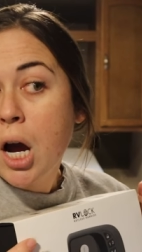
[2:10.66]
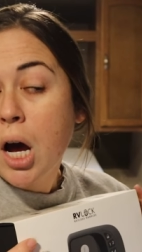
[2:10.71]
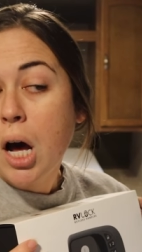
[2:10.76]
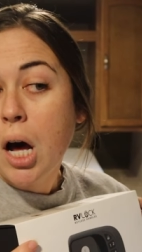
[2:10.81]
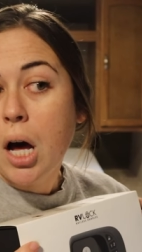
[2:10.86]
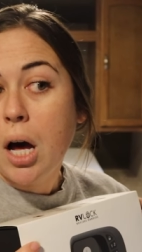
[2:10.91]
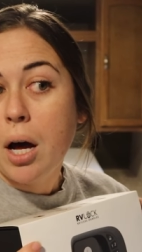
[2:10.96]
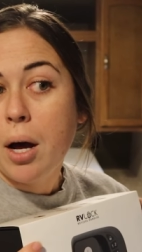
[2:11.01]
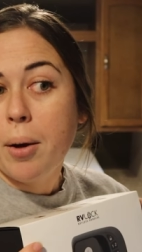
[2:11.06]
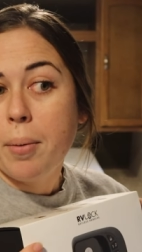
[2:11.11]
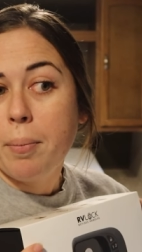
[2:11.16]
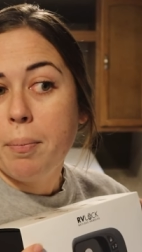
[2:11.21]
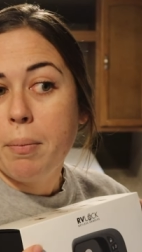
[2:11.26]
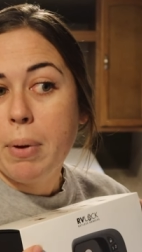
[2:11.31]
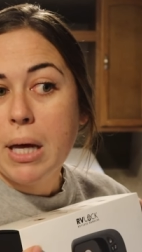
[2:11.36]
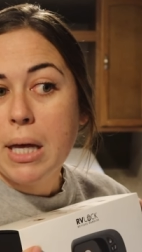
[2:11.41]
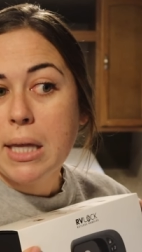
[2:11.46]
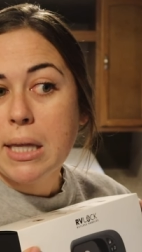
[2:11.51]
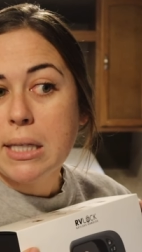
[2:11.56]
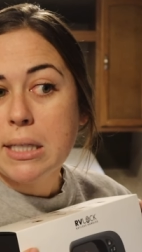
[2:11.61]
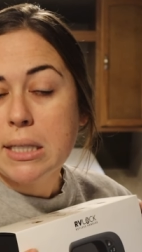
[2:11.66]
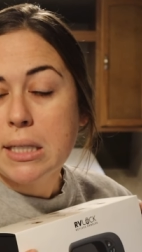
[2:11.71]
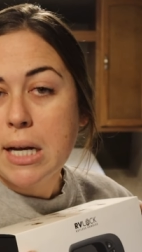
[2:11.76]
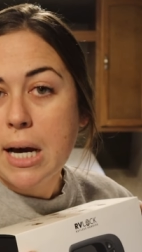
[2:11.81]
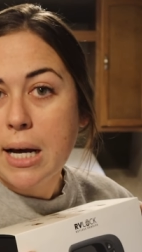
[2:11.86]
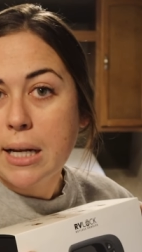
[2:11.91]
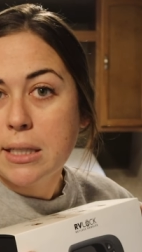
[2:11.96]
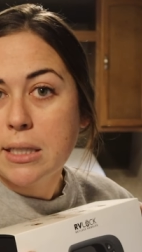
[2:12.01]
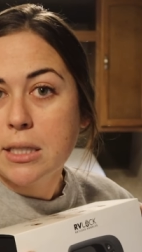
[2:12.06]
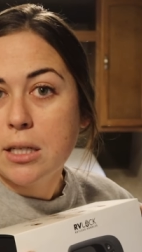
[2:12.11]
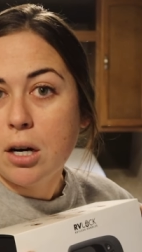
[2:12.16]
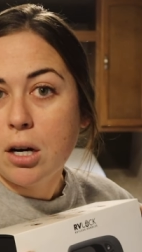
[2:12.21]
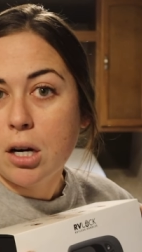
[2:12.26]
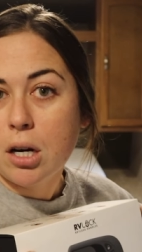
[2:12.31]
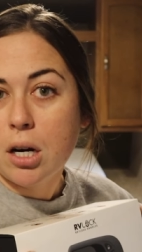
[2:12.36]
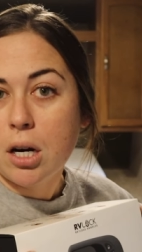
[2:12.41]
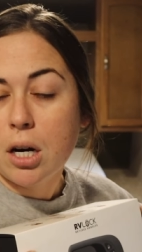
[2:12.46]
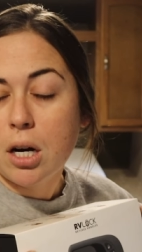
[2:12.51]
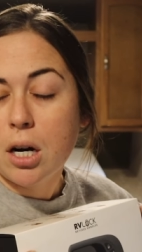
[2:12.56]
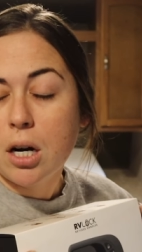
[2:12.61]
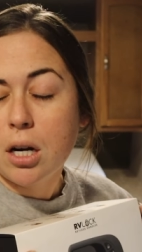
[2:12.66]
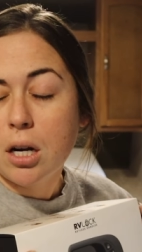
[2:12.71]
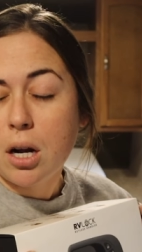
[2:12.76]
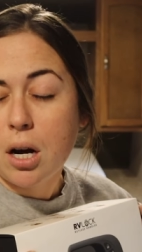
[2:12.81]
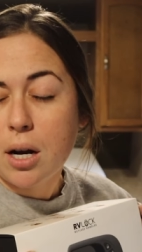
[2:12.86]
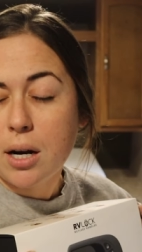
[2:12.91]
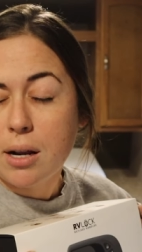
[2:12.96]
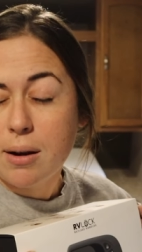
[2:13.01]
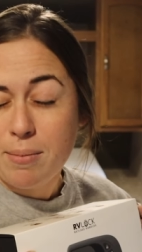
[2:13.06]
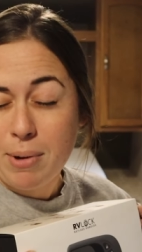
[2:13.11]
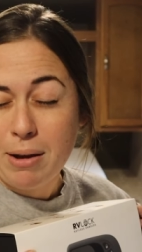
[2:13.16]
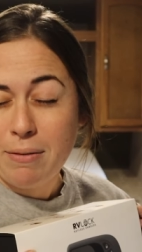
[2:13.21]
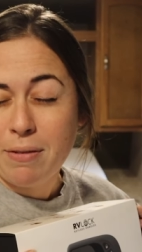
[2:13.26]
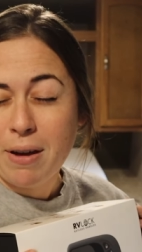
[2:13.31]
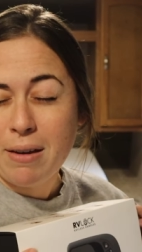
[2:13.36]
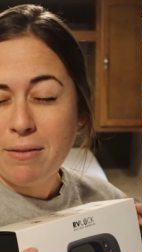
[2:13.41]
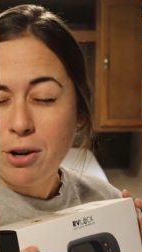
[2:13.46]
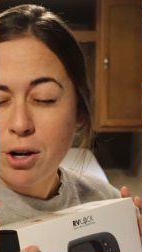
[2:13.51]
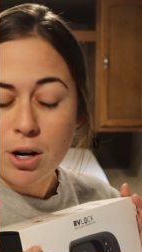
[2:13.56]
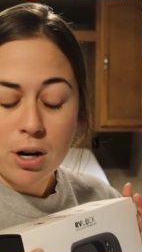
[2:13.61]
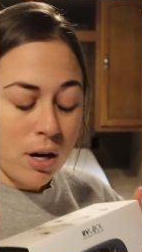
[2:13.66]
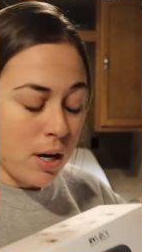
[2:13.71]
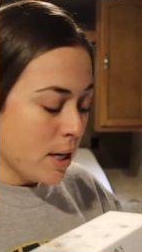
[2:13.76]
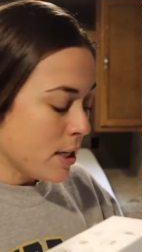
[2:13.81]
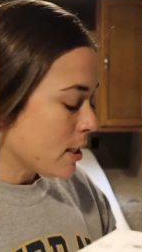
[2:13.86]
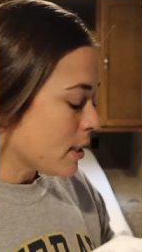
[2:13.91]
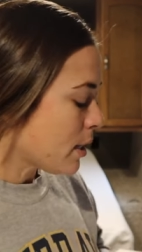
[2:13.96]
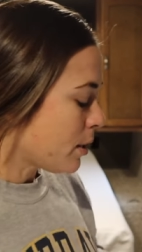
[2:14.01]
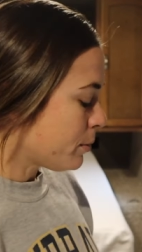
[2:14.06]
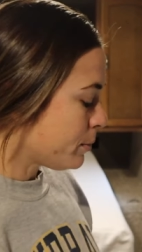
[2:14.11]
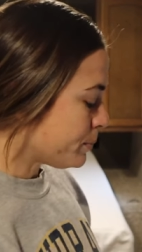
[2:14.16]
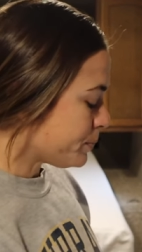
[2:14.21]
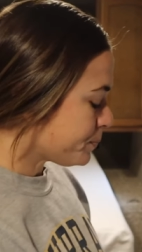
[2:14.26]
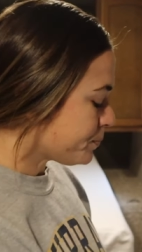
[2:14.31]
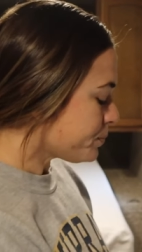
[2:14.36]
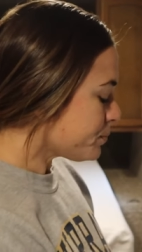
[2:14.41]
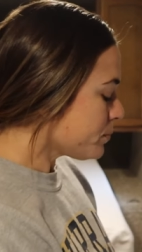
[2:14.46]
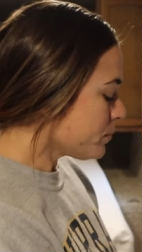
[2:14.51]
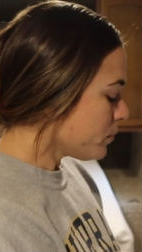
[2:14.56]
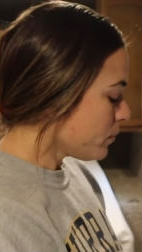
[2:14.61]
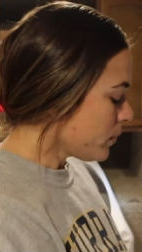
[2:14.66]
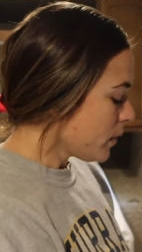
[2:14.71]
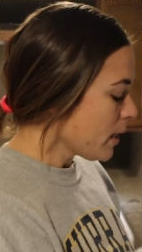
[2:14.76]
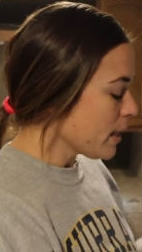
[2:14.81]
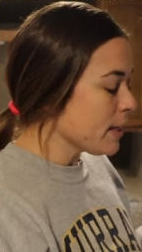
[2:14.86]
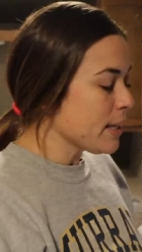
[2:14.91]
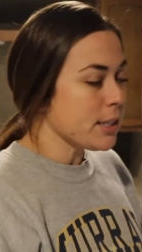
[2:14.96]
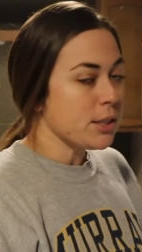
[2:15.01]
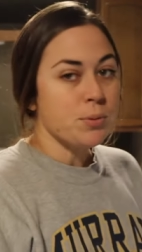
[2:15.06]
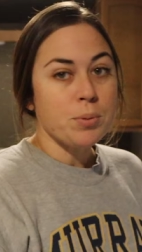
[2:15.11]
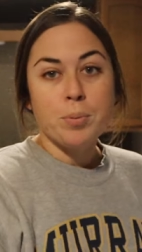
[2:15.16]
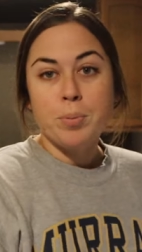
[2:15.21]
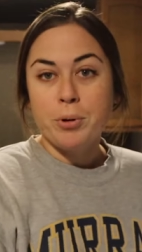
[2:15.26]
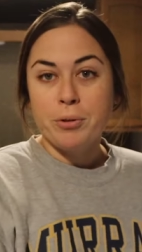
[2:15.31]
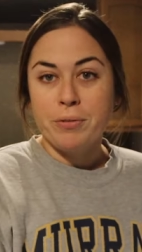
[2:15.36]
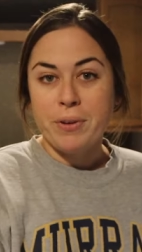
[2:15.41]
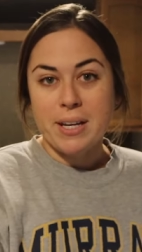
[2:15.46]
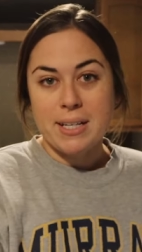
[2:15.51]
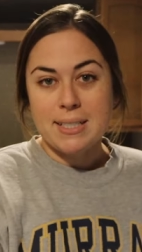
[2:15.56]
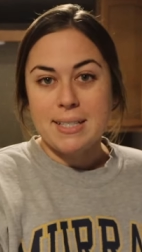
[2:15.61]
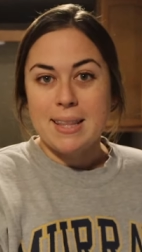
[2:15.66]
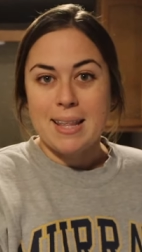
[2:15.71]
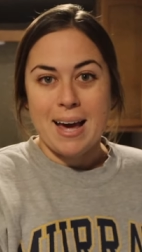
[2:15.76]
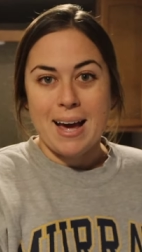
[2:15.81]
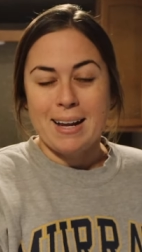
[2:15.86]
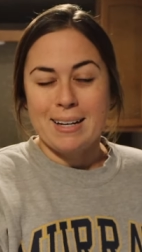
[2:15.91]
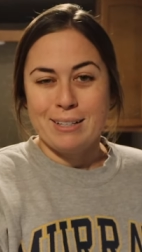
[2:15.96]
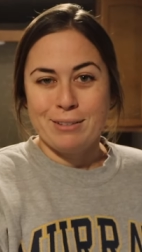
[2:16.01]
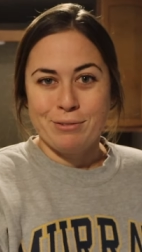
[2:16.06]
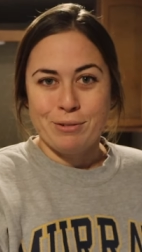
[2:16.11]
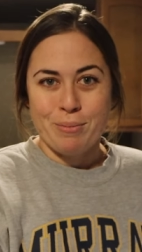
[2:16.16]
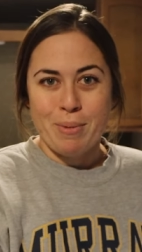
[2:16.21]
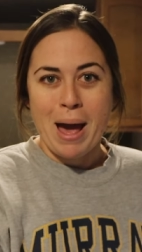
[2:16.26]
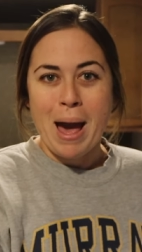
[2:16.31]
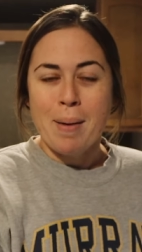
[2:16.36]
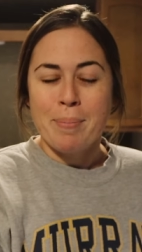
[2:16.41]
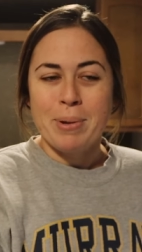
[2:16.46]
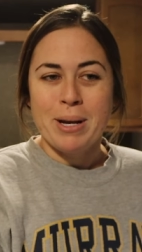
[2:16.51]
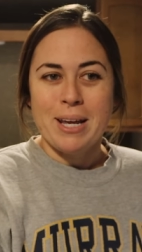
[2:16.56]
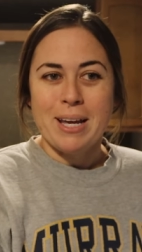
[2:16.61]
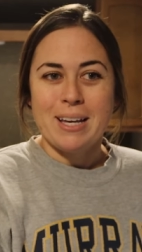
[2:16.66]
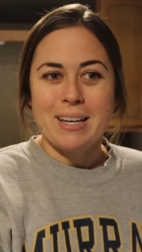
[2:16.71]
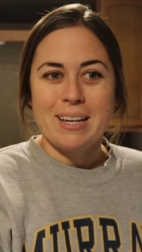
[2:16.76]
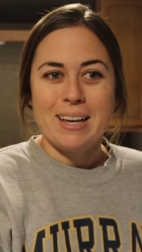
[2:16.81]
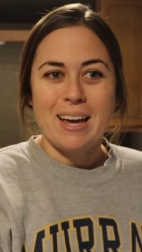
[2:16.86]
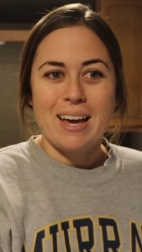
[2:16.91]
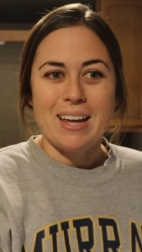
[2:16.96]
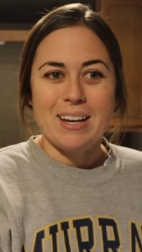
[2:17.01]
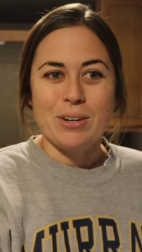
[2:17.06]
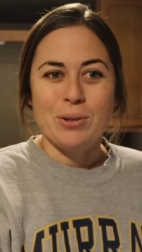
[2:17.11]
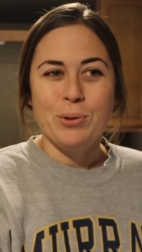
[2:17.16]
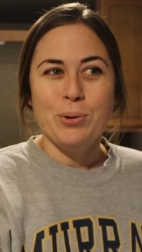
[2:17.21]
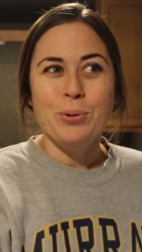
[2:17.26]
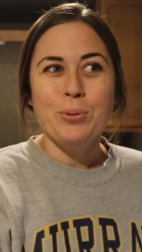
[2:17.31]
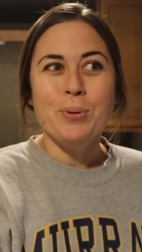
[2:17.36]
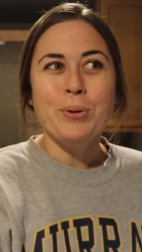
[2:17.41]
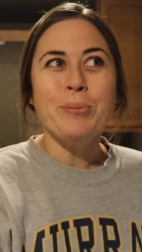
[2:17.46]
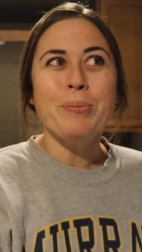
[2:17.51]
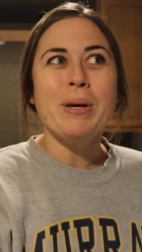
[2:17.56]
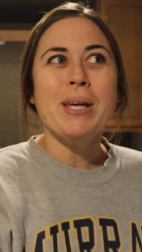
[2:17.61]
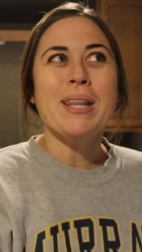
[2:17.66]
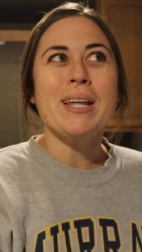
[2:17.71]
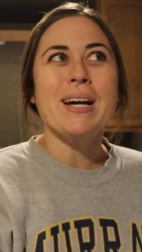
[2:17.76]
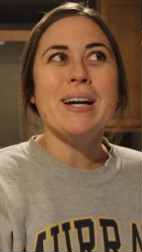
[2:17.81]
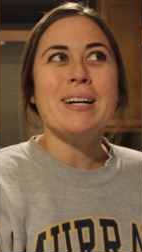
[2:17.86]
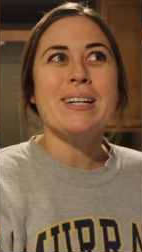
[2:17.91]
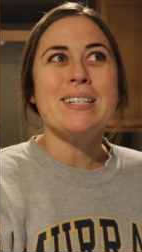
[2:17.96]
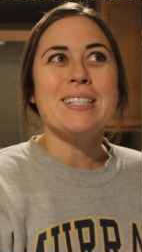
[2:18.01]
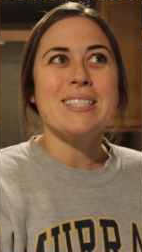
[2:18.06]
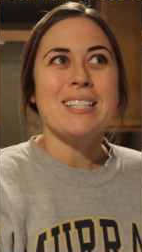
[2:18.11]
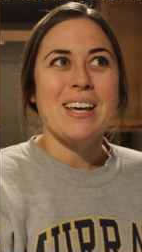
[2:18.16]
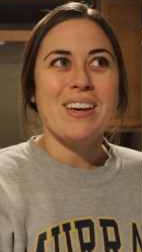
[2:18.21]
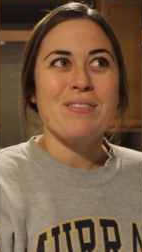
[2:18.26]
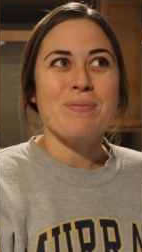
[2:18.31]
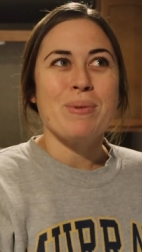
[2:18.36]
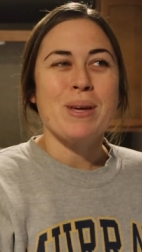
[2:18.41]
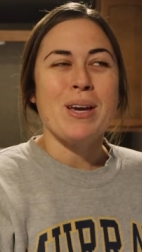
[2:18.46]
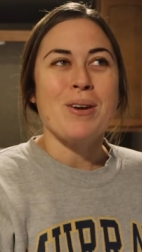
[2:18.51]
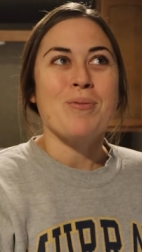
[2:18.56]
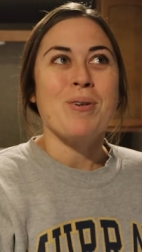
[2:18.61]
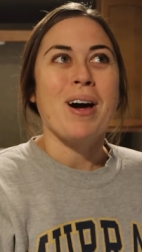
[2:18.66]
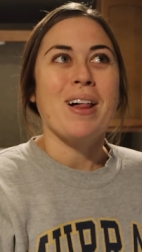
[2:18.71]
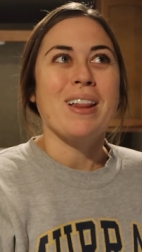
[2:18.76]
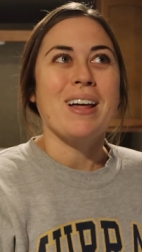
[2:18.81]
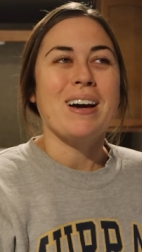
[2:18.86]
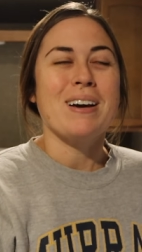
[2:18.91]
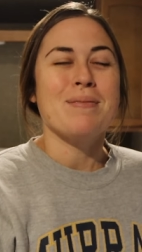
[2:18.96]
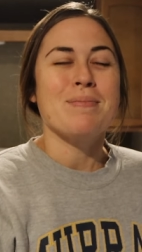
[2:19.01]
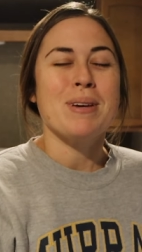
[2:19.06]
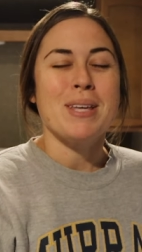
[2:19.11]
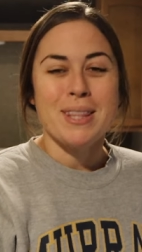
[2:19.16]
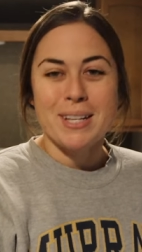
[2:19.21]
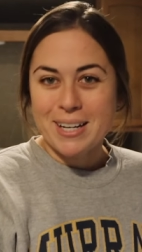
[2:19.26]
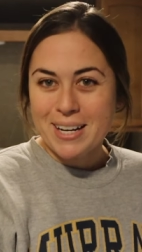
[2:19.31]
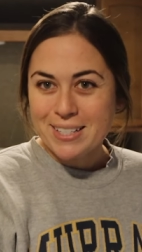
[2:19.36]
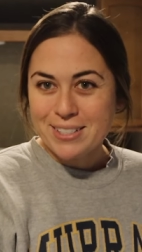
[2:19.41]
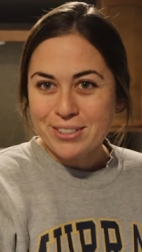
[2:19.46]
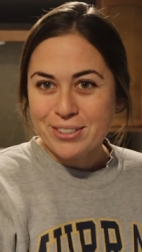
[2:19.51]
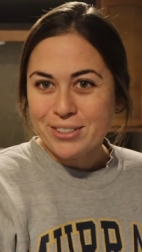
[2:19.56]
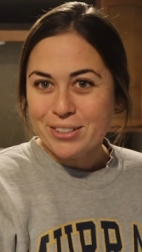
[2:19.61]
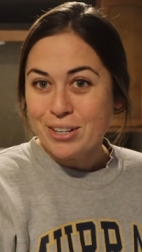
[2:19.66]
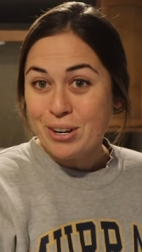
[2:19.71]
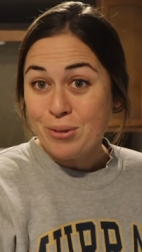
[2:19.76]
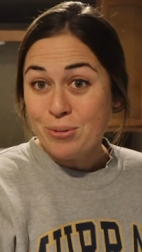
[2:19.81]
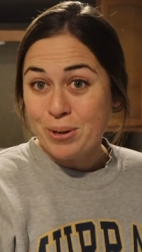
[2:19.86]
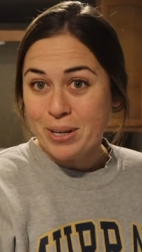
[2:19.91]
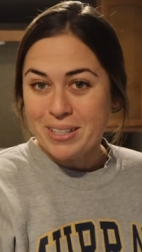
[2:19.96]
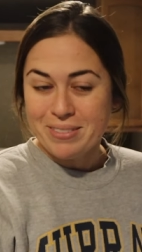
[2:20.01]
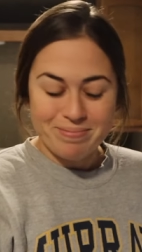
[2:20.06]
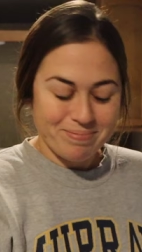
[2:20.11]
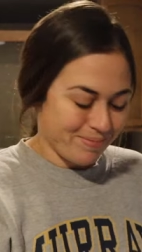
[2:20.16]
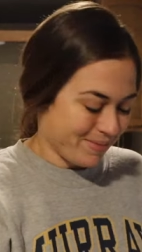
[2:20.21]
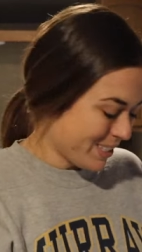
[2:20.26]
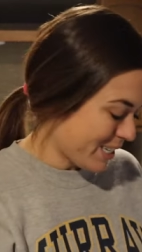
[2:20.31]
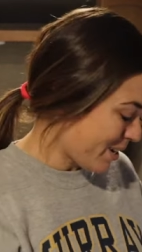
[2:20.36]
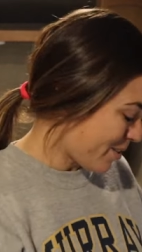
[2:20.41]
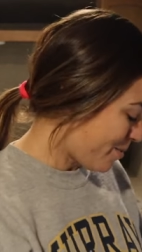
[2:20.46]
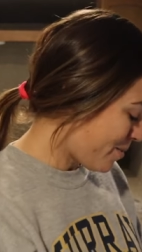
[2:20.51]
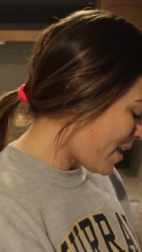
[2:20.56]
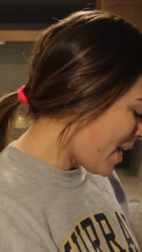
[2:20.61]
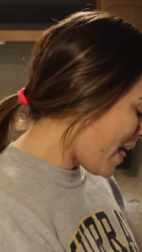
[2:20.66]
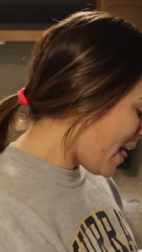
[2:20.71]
um, the stats are not in my favor. So this will prevent that from happening. And who would be there to save me while I'm in the desert? No one. So